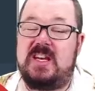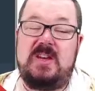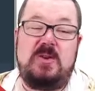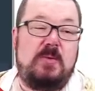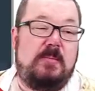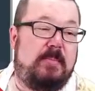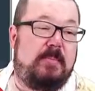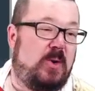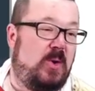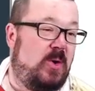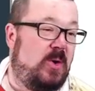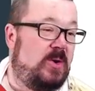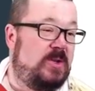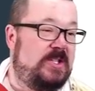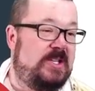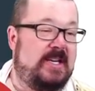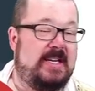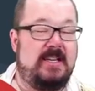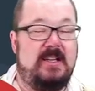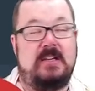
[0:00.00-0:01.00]
you're bored,
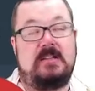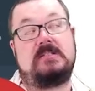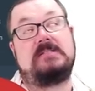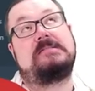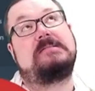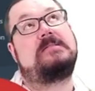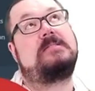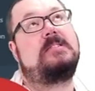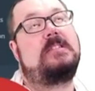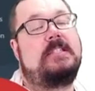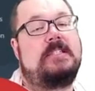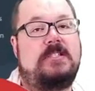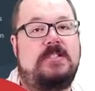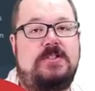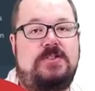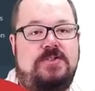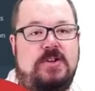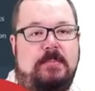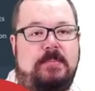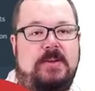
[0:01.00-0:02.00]
you kind of go, oh, let's
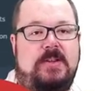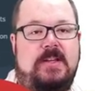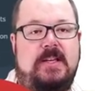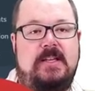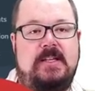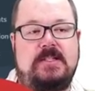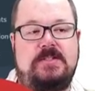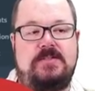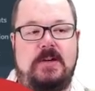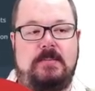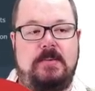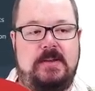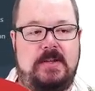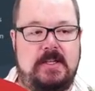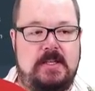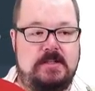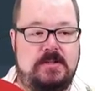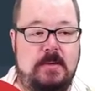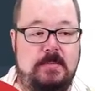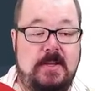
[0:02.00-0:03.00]
just drop a thing, let's drop a thing,
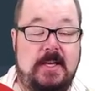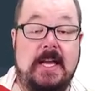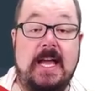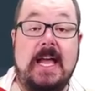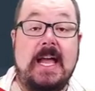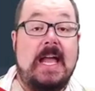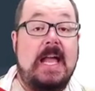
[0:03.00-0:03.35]
let's drop a thing.